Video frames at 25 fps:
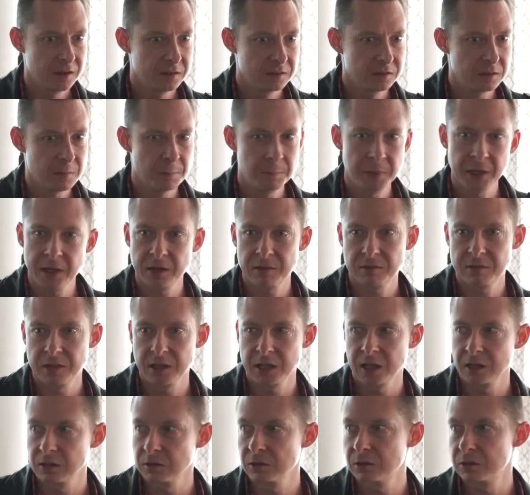the biggest thing
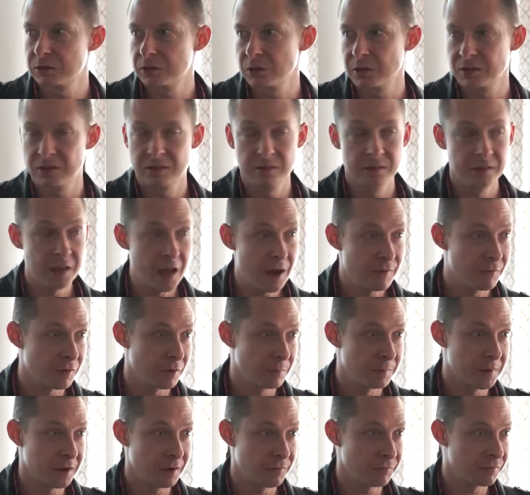I learned too is
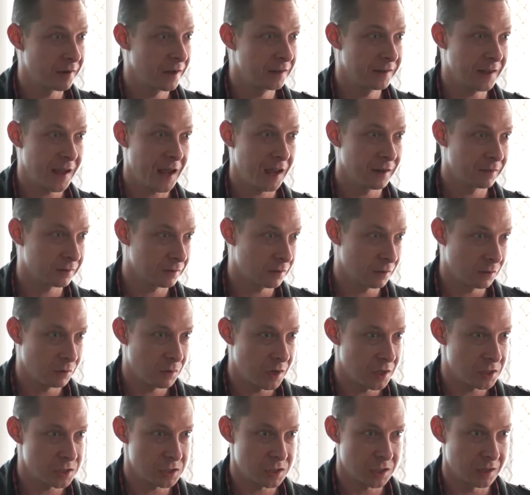never be afraid to ask a
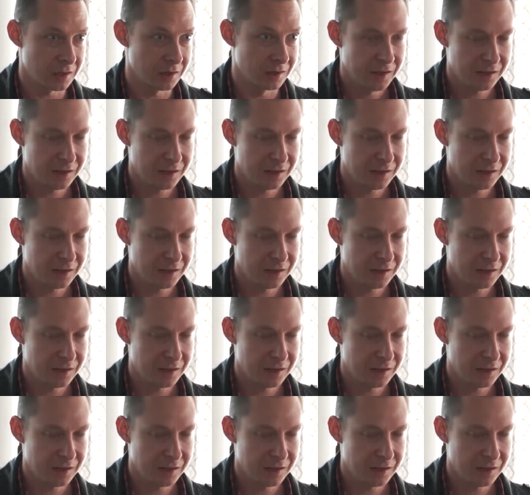question.